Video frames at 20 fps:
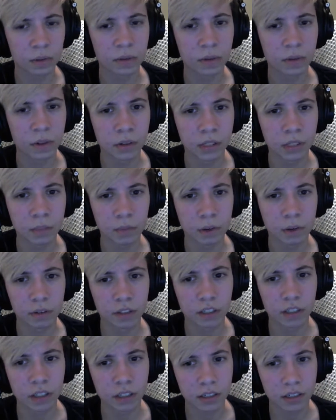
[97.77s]
13
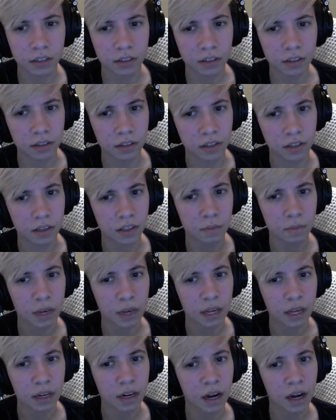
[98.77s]
perfect darknesses that he's made